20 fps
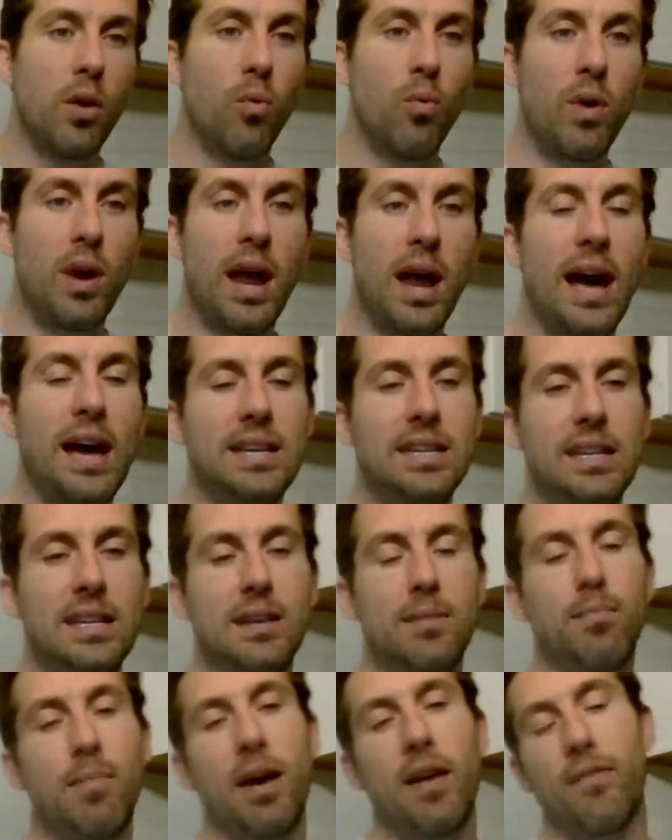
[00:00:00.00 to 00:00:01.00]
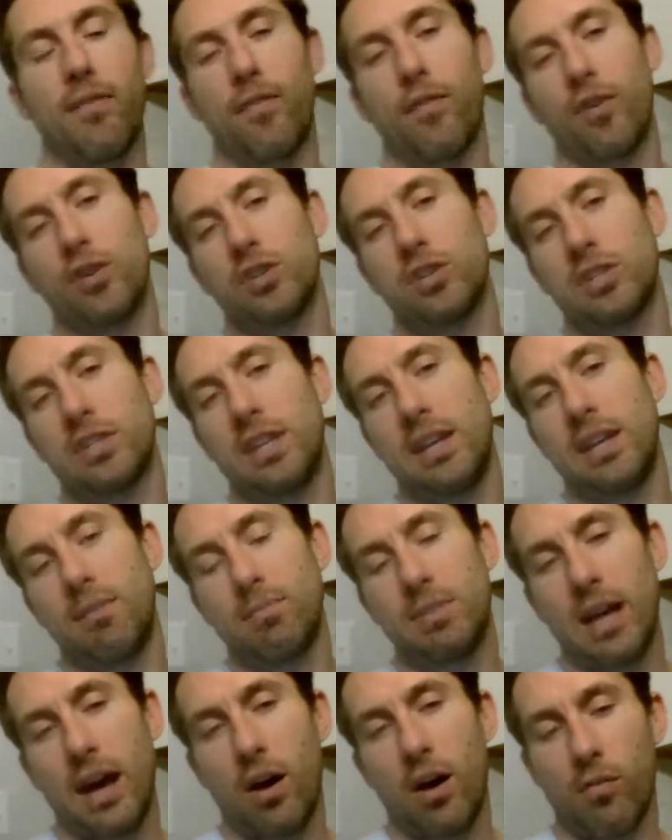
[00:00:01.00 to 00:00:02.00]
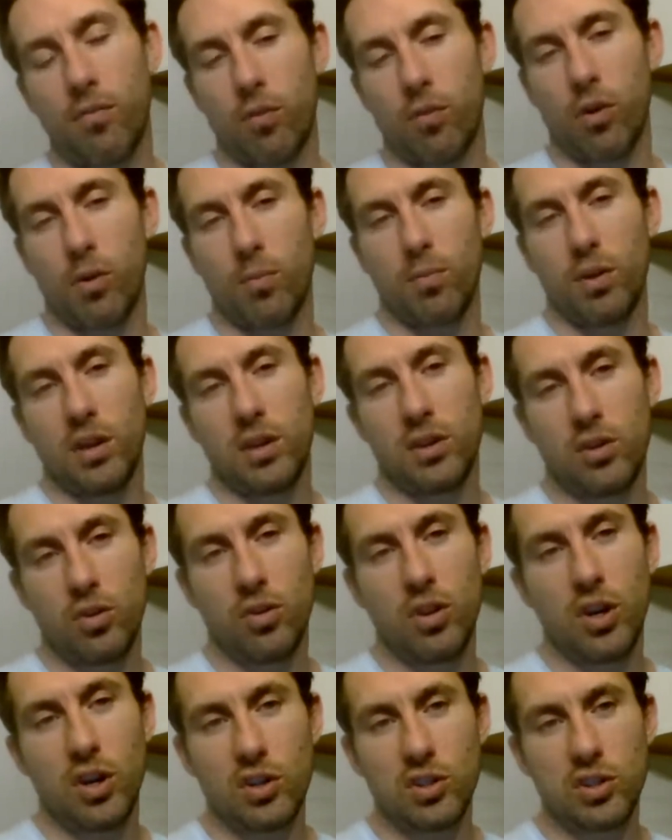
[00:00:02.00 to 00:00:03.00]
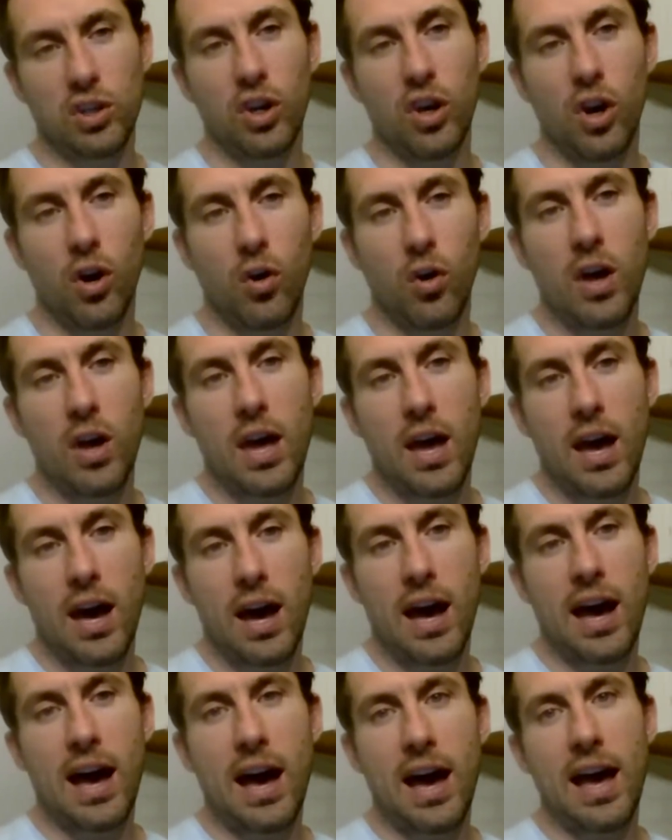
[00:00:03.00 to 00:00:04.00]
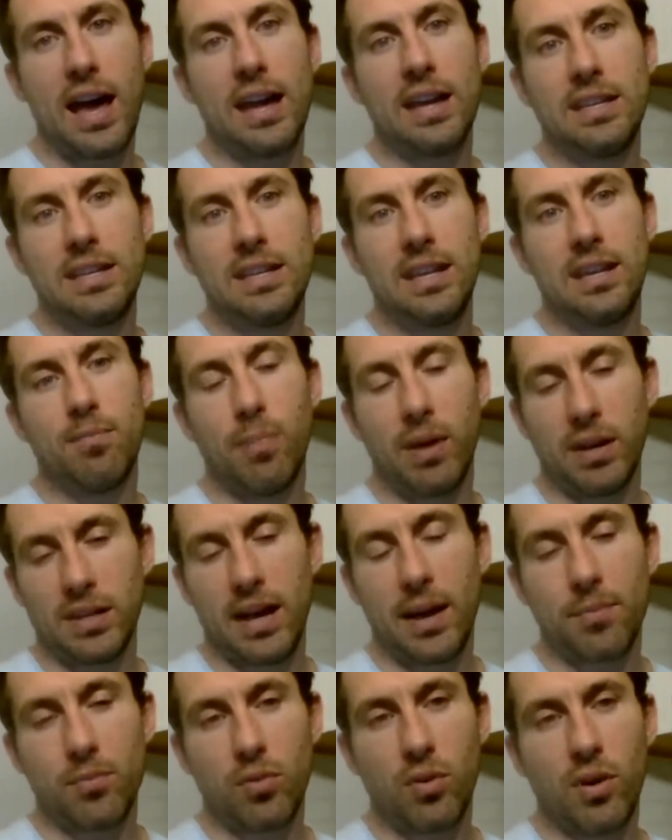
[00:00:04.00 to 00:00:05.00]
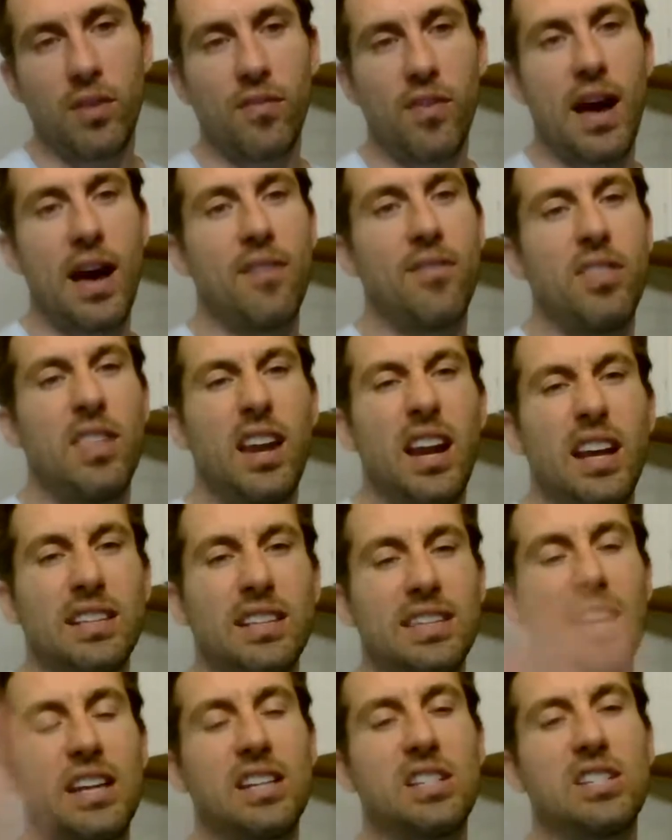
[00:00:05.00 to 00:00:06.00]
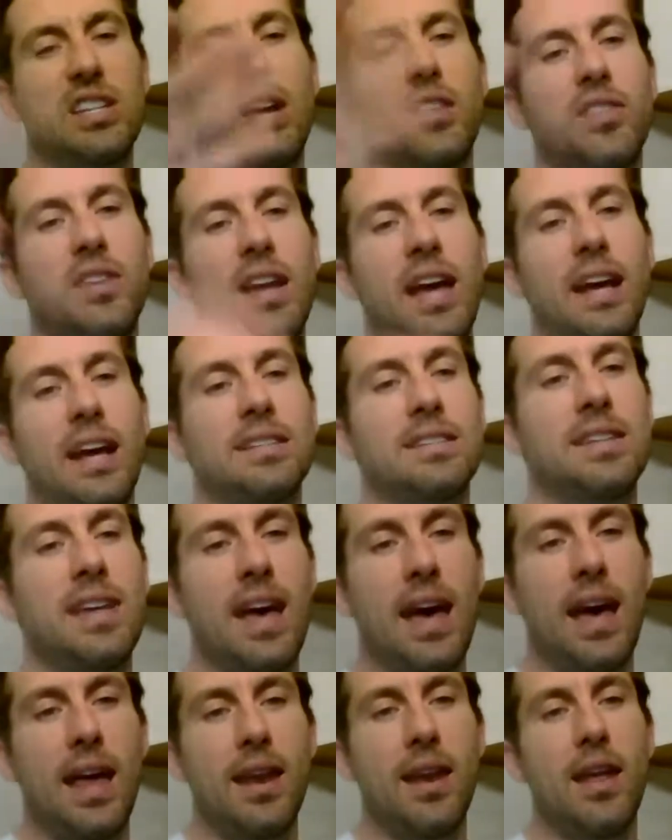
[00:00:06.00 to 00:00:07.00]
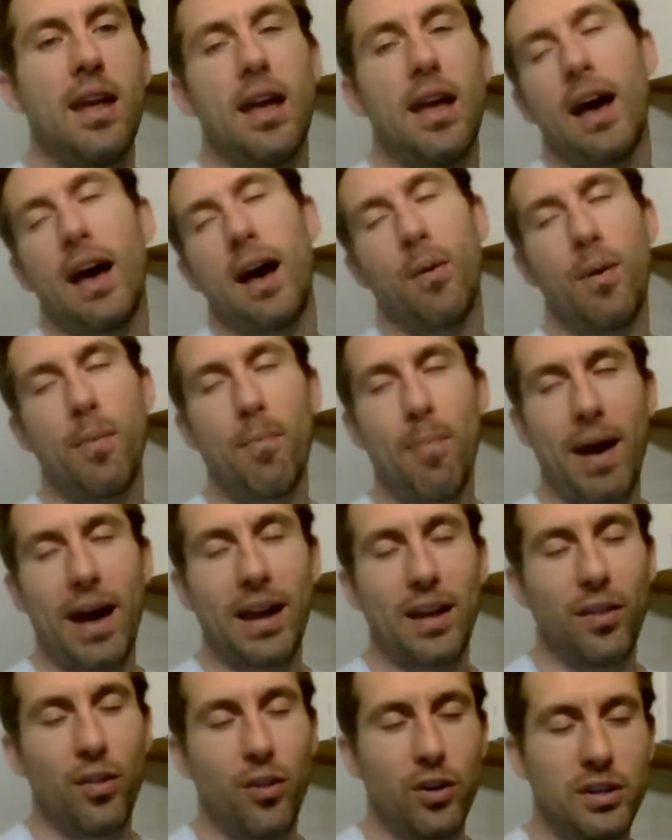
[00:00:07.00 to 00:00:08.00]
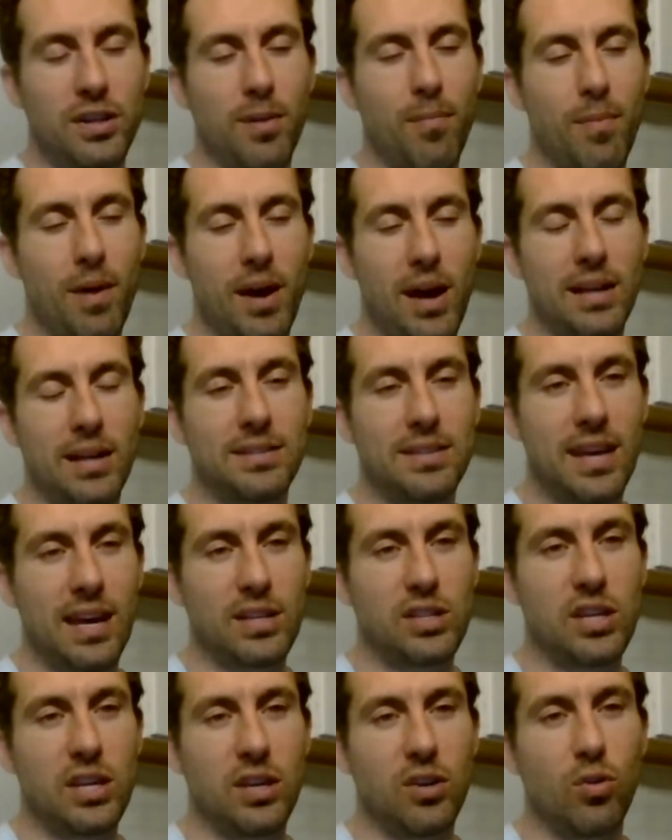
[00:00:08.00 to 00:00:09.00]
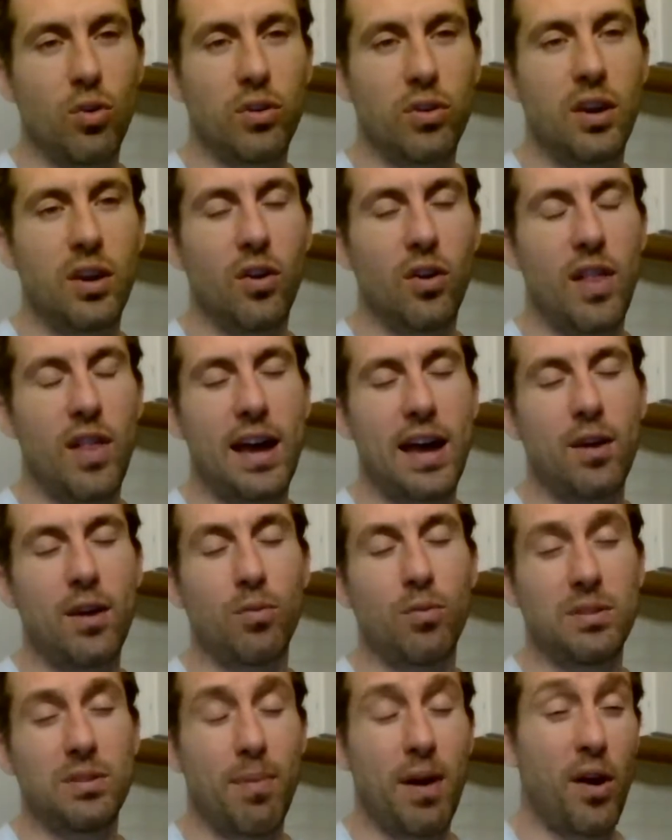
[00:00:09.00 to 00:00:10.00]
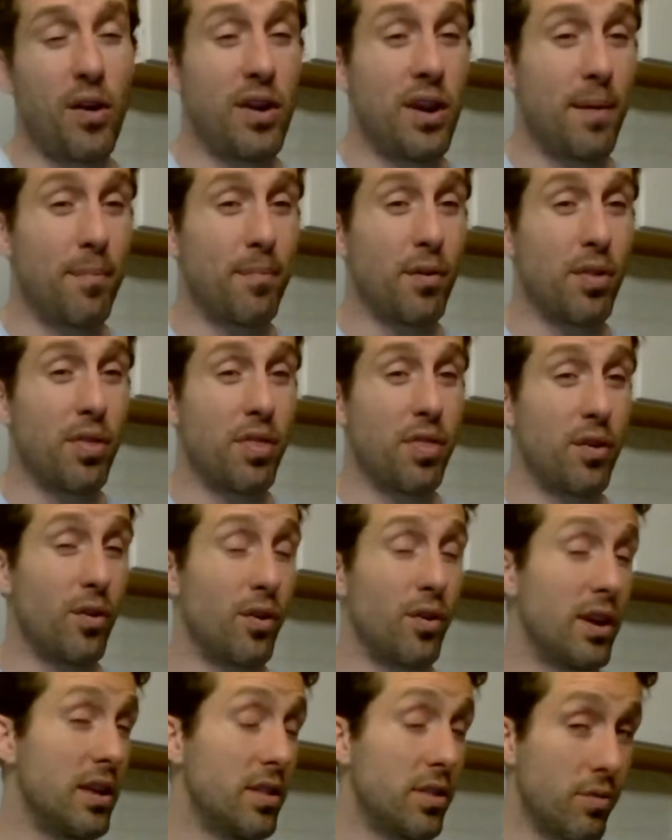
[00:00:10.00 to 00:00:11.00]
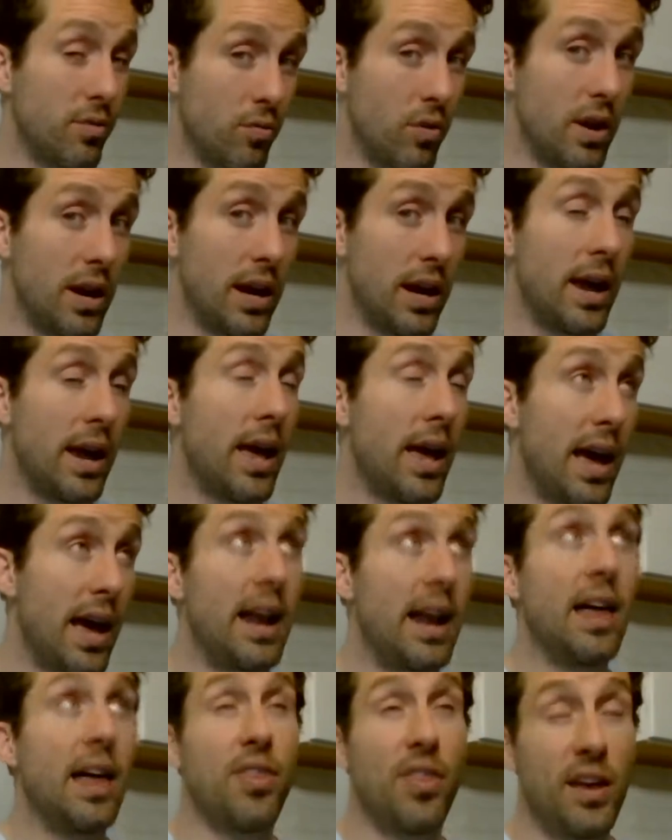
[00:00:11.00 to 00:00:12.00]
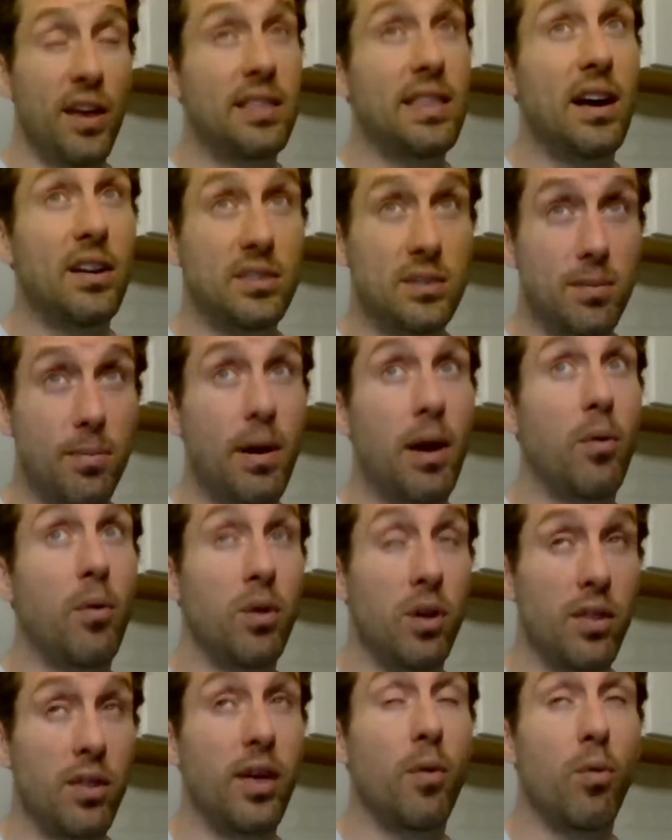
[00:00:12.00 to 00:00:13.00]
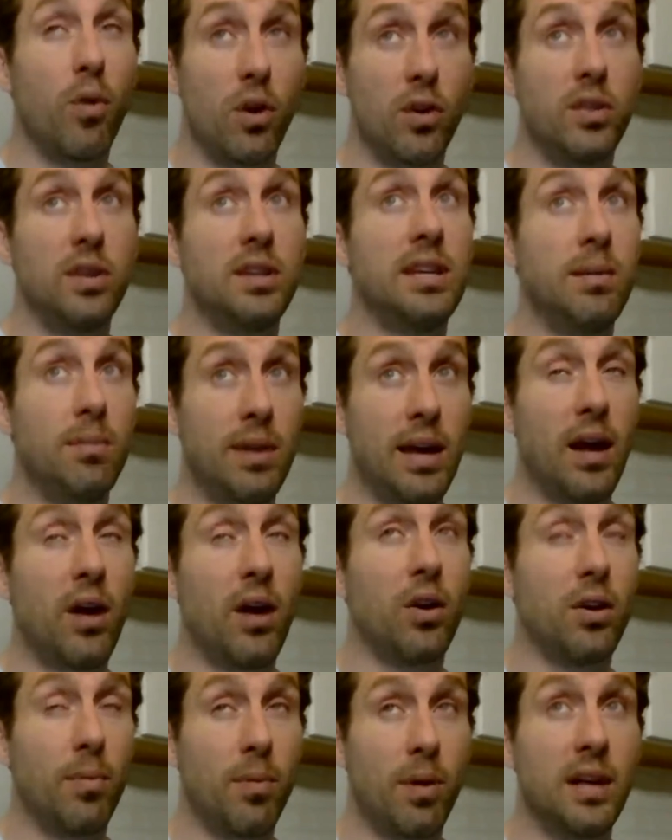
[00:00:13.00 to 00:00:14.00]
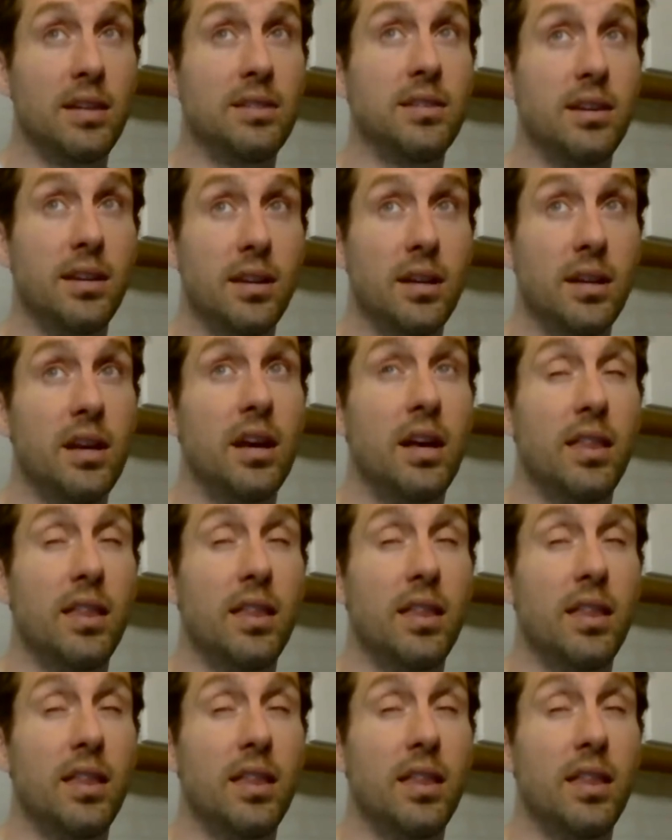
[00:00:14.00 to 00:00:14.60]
When I did my first team talent formula 2 years ago, I did my top 25, and then I sketched out the next 10. I went back and looked at my sketching. North Carolina was about number 33, and I think that was about where they were in the team talent composite.